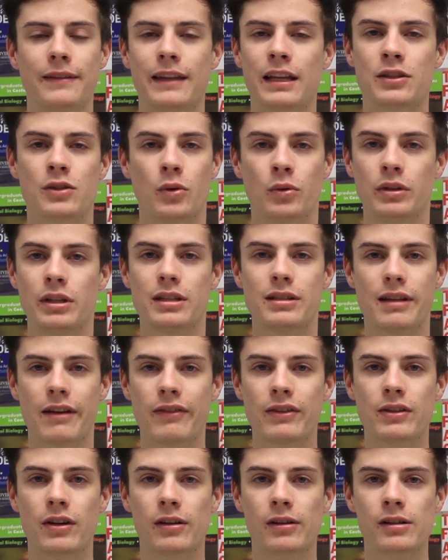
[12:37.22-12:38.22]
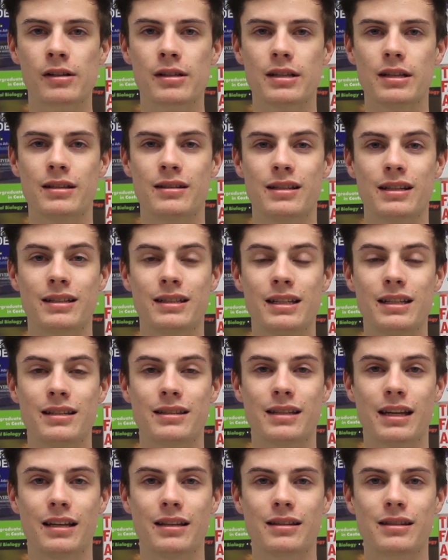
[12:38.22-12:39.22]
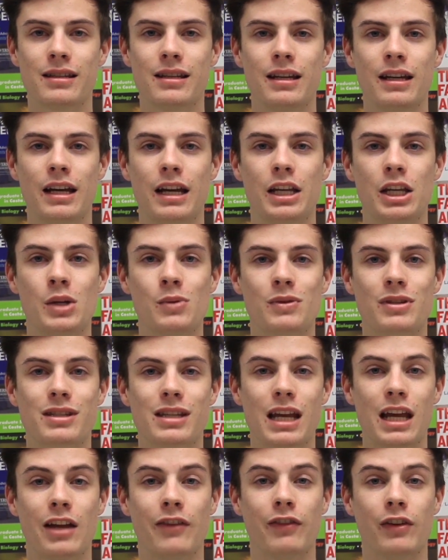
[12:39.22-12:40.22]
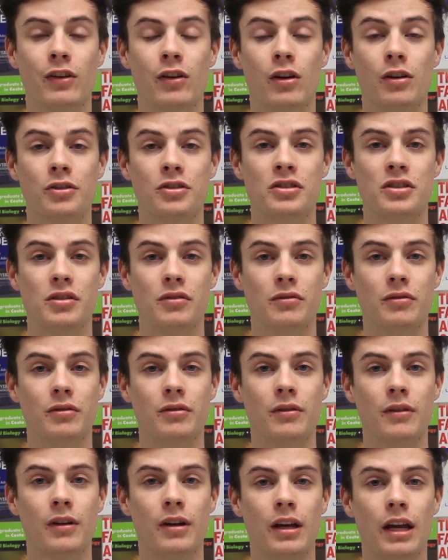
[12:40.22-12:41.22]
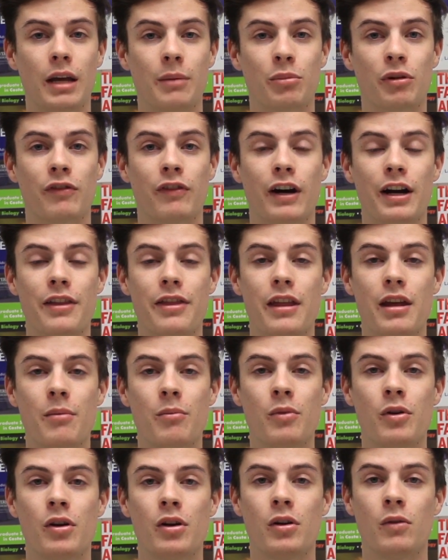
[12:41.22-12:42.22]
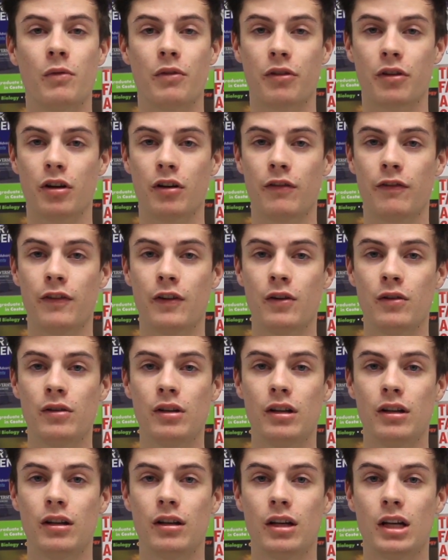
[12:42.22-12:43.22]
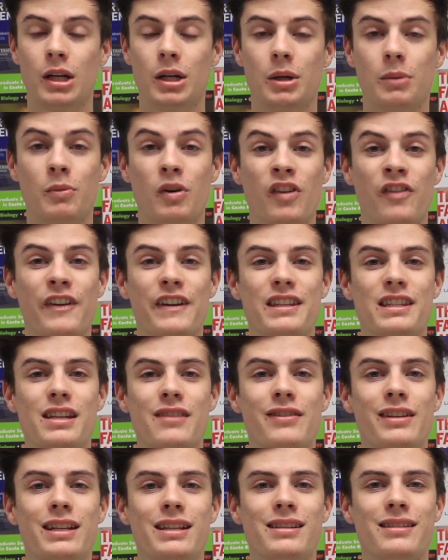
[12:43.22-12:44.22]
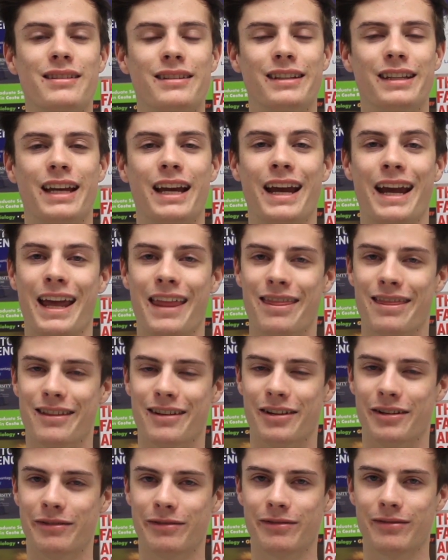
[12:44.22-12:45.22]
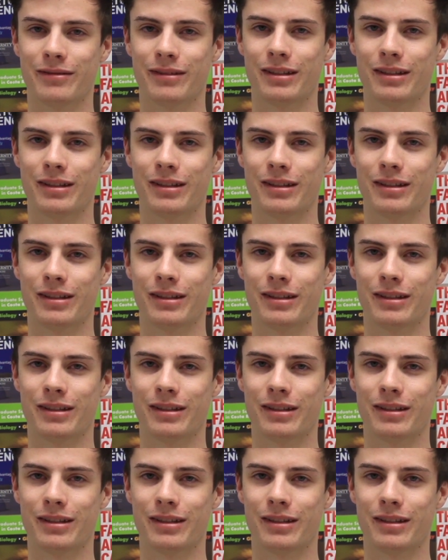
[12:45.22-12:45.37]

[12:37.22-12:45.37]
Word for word: That's only seven dollars and sixteen cents, and you will save a college student and provide them with good food, more festivities, and love.